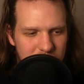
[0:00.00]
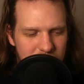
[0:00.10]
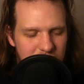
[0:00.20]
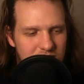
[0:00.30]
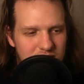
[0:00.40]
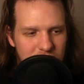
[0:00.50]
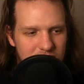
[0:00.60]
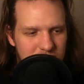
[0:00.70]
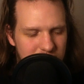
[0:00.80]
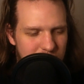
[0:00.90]
to the
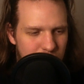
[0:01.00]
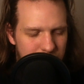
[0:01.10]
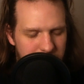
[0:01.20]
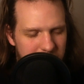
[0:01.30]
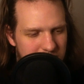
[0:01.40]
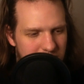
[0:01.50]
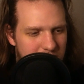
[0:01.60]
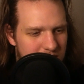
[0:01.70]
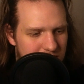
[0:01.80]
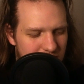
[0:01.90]
tits, which basically
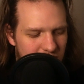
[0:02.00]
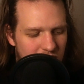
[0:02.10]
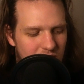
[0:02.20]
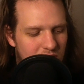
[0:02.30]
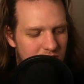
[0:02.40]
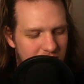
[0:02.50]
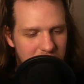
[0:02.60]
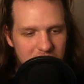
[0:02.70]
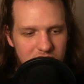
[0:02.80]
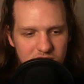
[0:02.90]
means if they're on
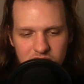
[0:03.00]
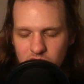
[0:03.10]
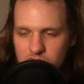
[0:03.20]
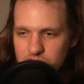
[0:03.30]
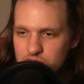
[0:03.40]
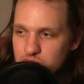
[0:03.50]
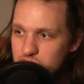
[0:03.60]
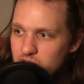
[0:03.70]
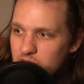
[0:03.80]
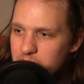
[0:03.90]
gear or
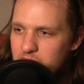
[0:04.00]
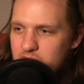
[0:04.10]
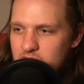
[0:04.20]
juiced up.